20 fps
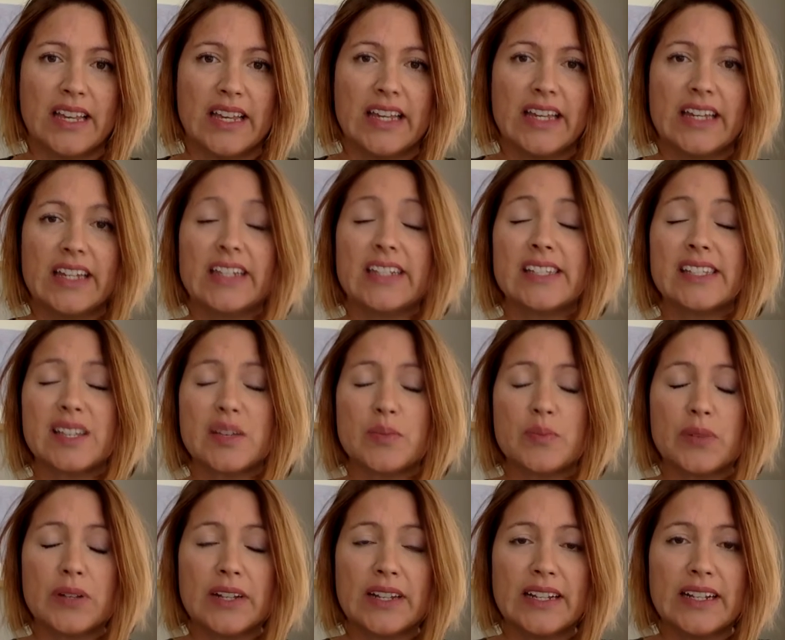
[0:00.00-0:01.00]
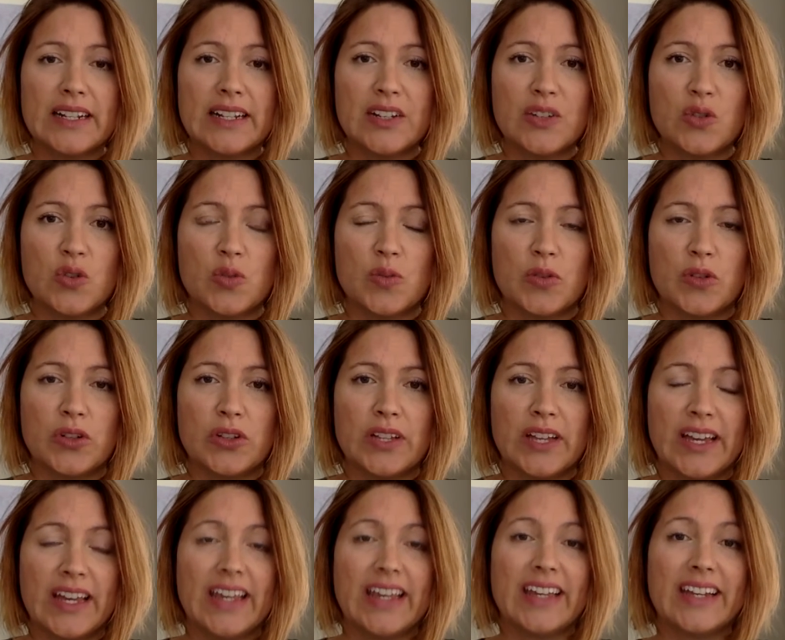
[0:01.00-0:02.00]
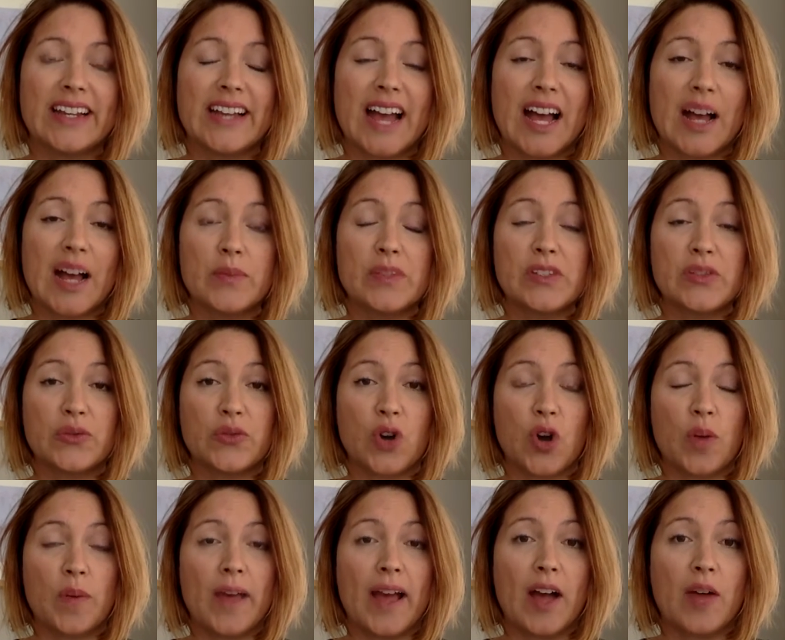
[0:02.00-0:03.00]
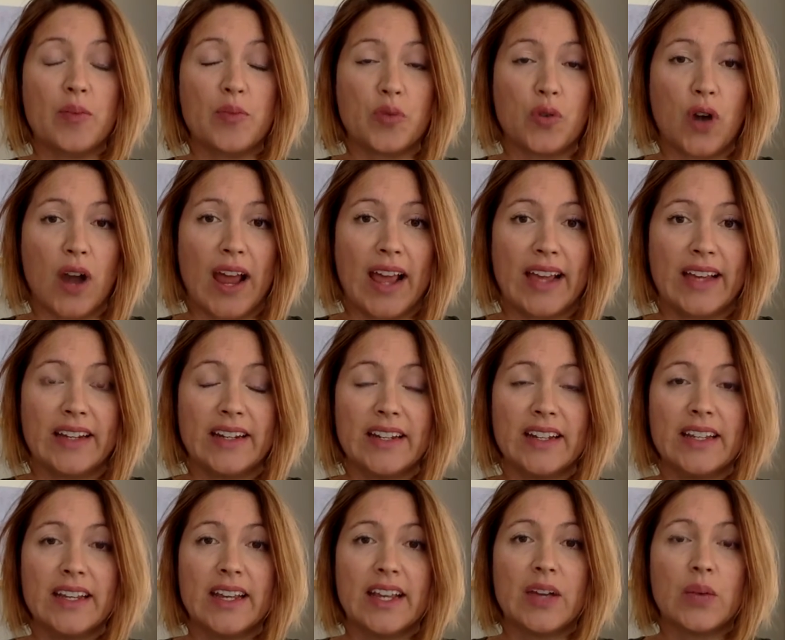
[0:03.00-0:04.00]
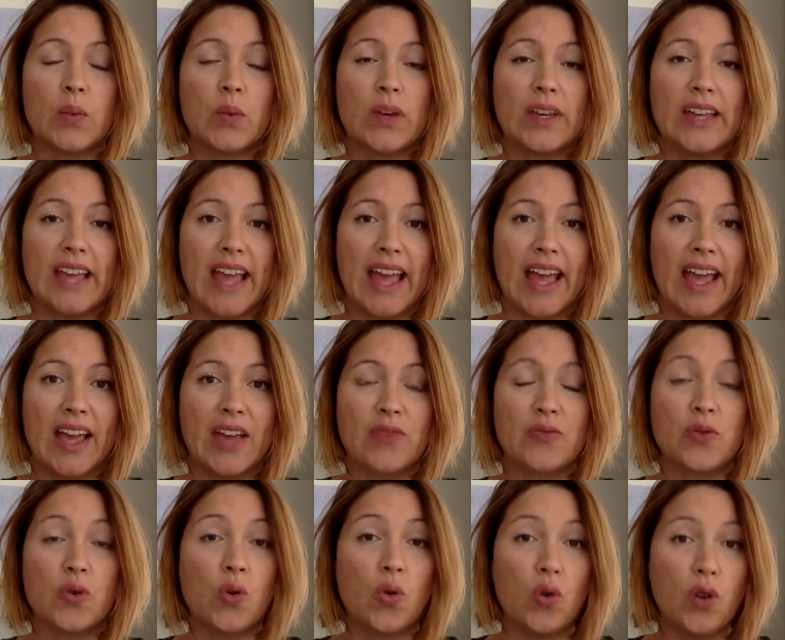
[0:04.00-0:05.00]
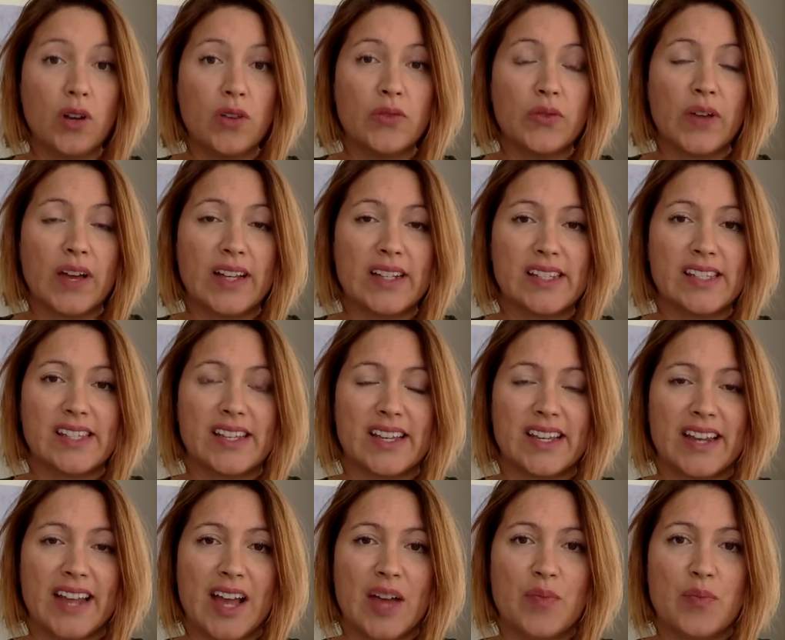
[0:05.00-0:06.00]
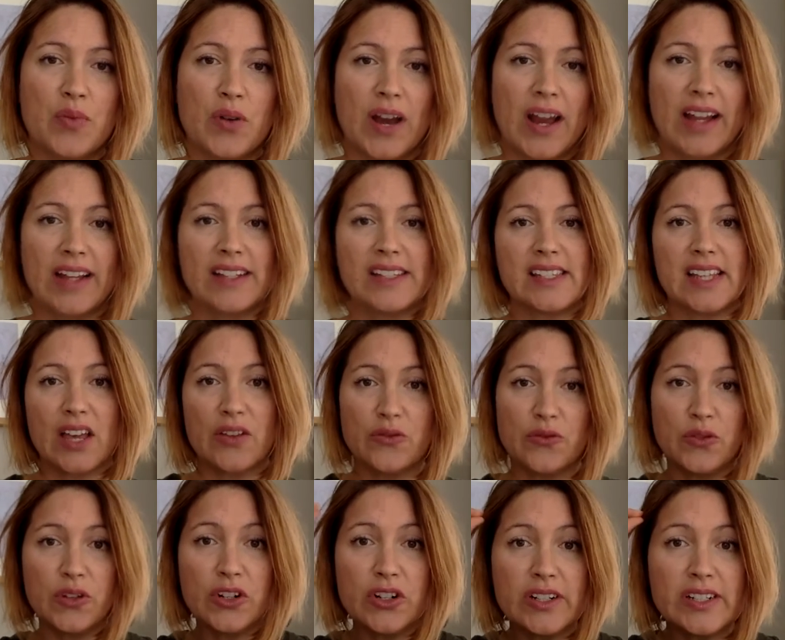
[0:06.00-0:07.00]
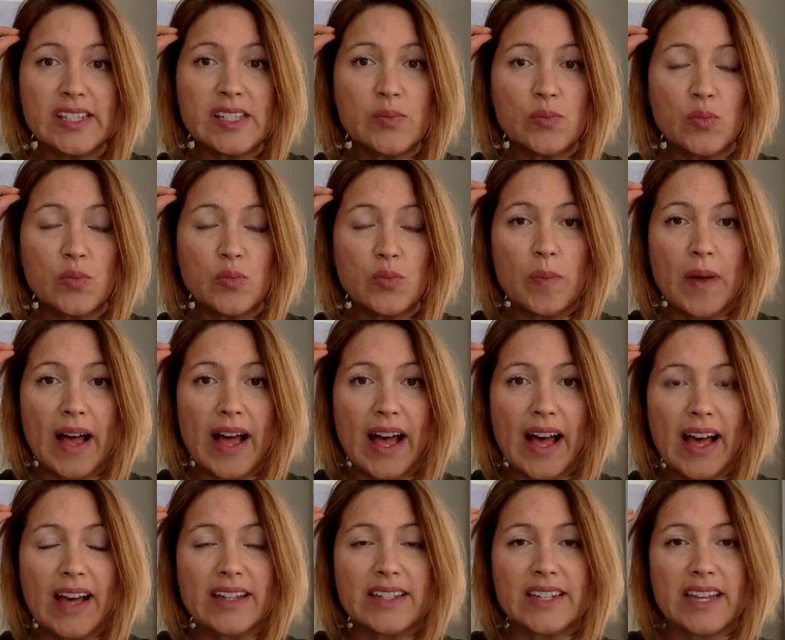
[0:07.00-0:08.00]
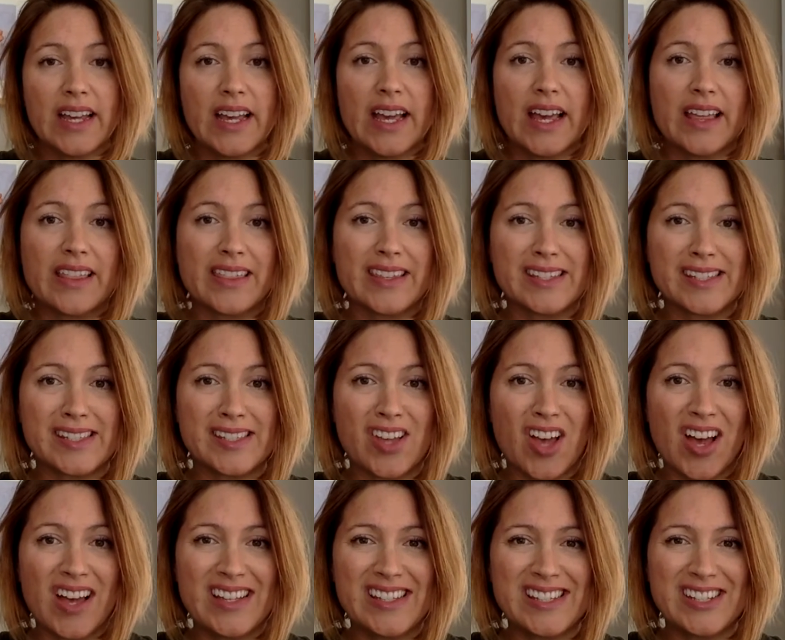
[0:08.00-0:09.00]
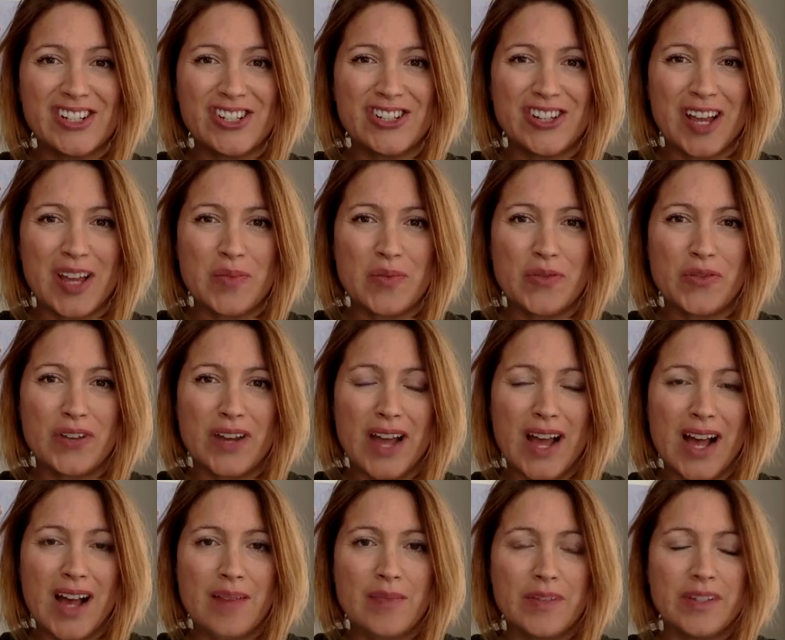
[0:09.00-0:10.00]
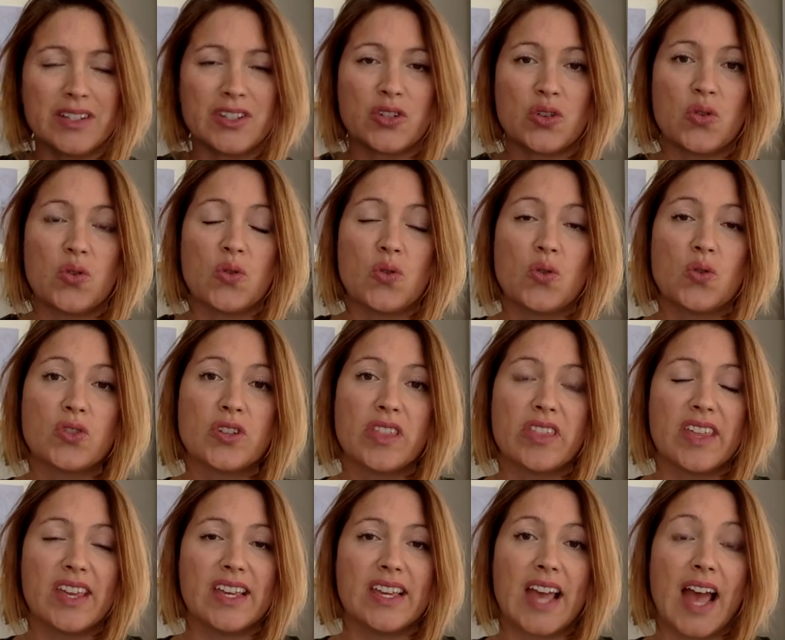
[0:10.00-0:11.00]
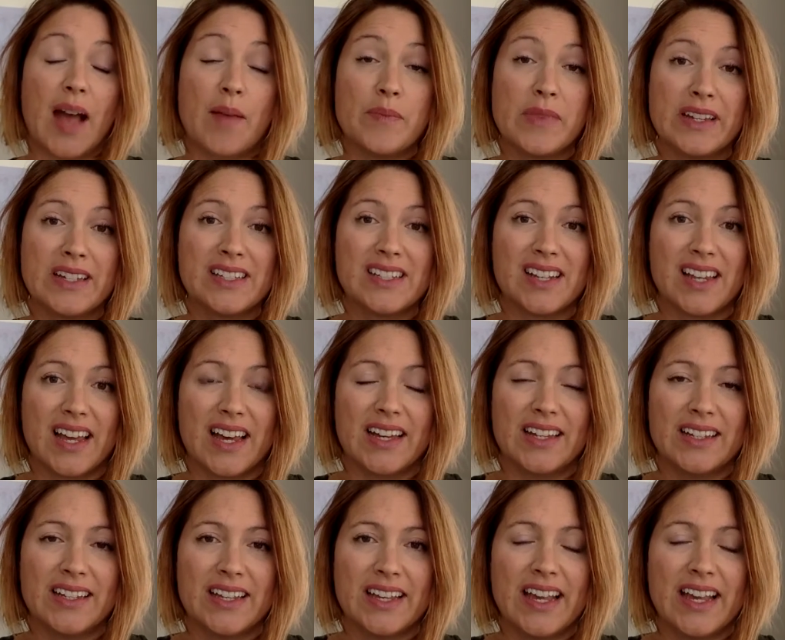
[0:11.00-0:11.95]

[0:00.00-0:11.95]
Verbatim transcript: It is completely normal. It comes from our brain we have, all of us, in our brains a very small part, the size and shape of an almond, called the amygdala.